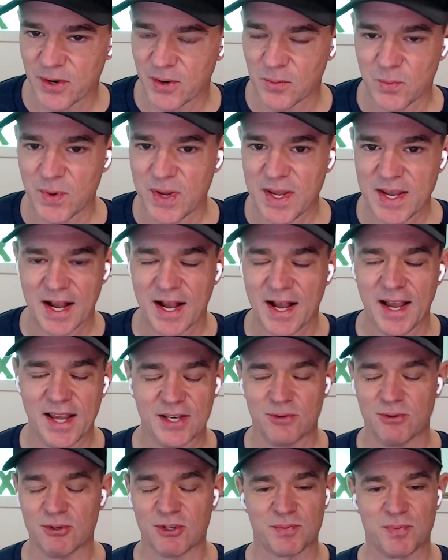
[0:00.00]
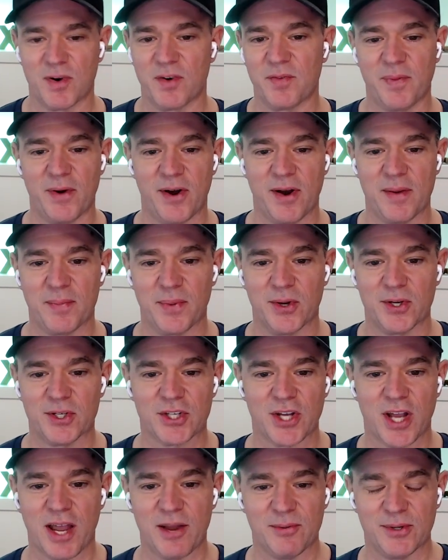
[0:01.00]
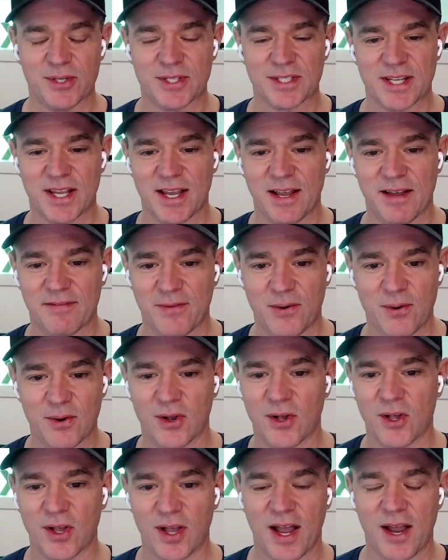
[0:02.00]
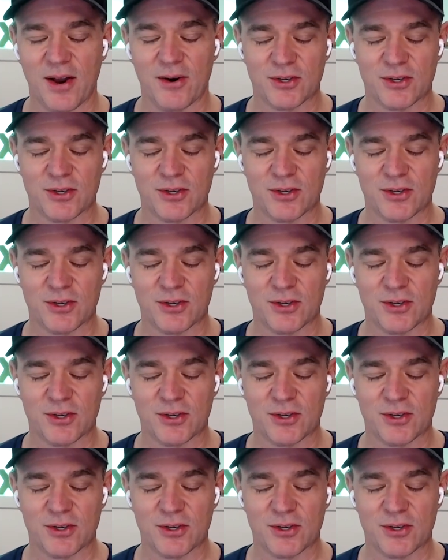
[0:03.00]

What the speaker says: wee high to a Smurfberry bush, I was a phone call guy,